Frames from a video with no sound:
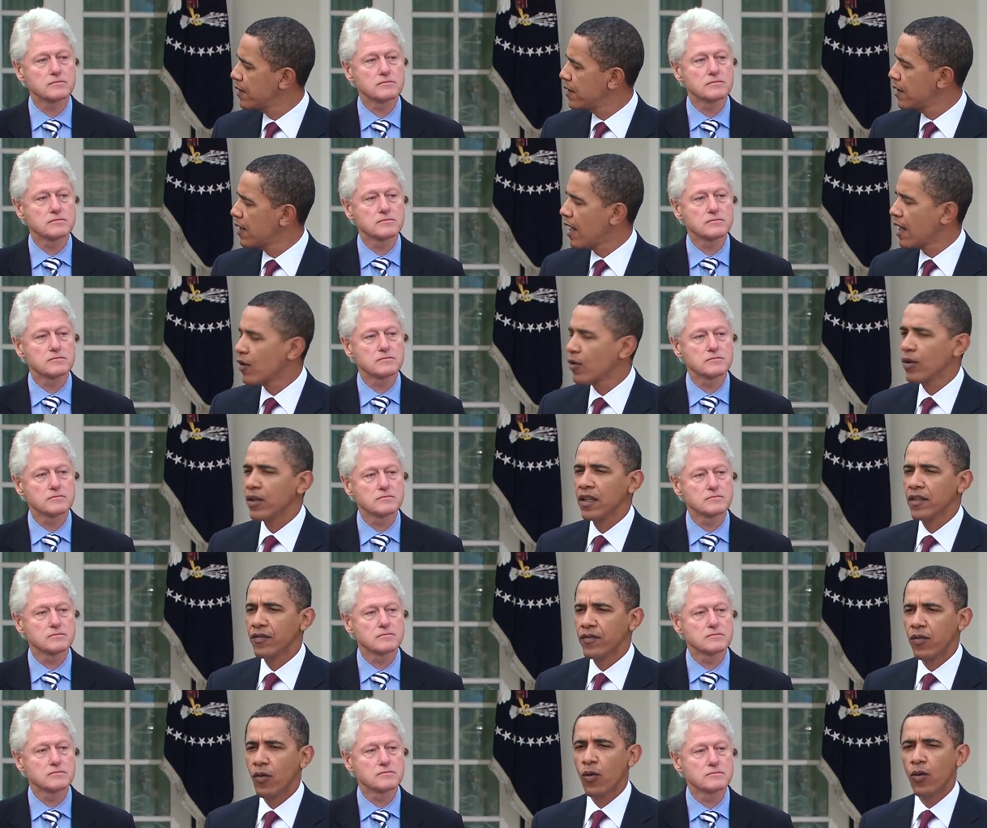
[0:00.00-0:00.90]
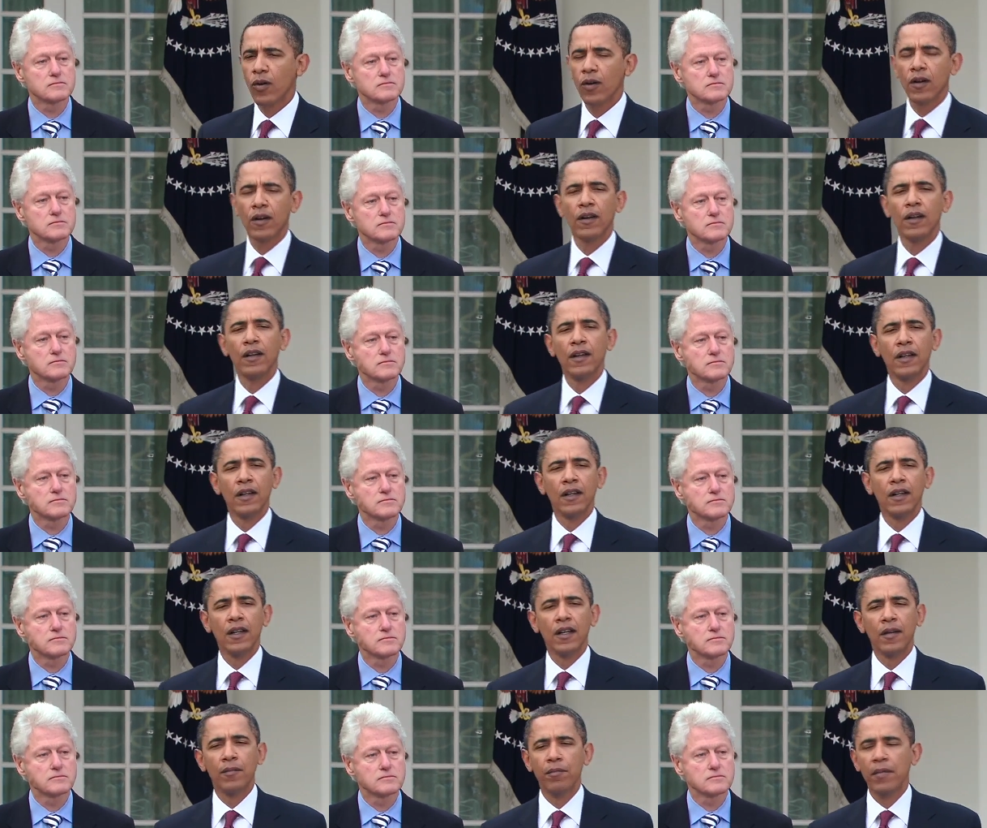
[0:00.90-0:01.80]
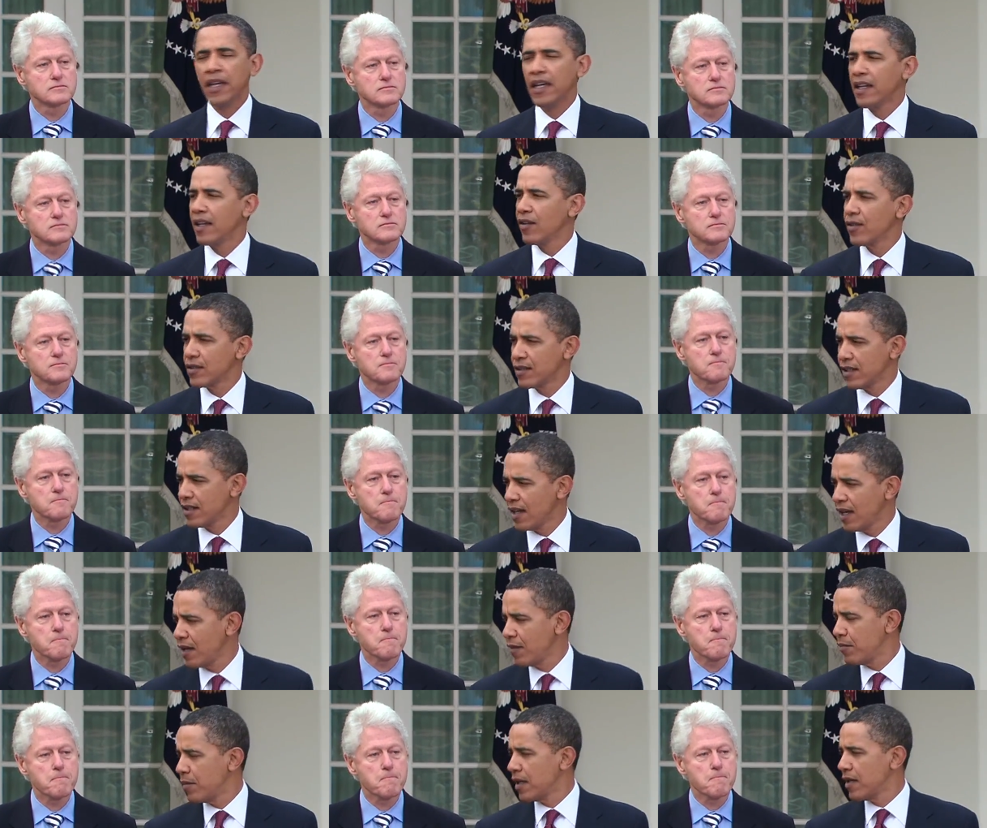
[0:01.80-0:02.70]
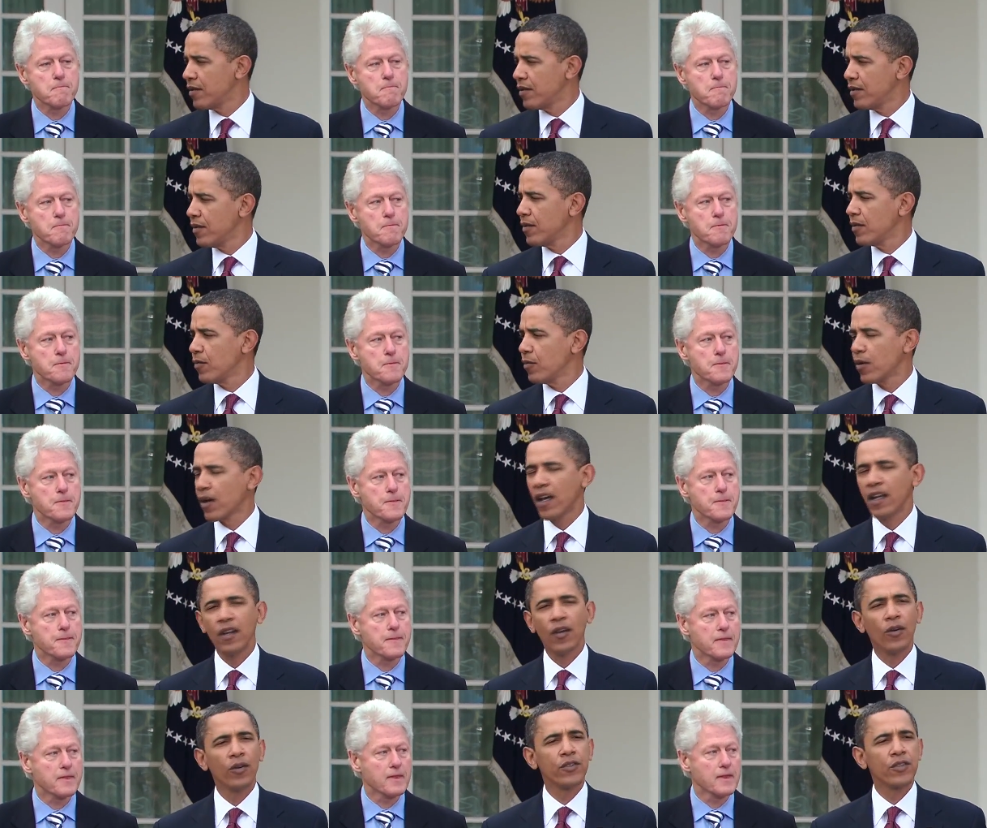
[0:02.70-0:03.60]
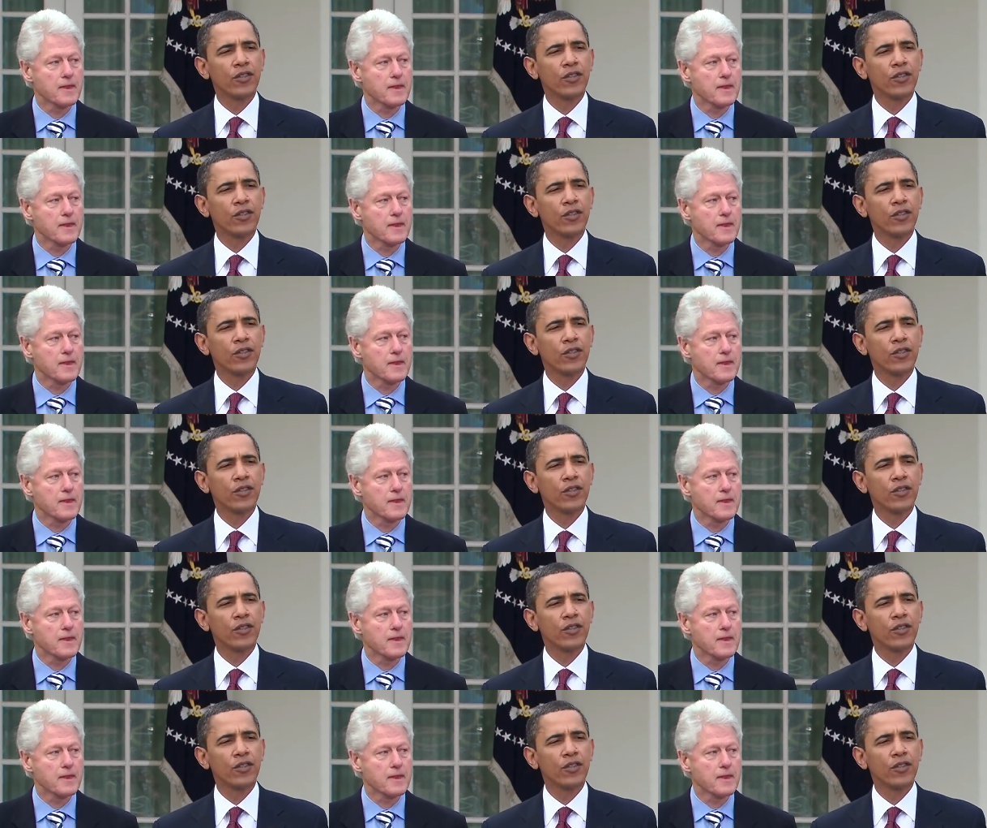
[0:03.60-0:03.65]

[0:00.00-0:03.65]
Speaker 1: not only for being here today, but what I know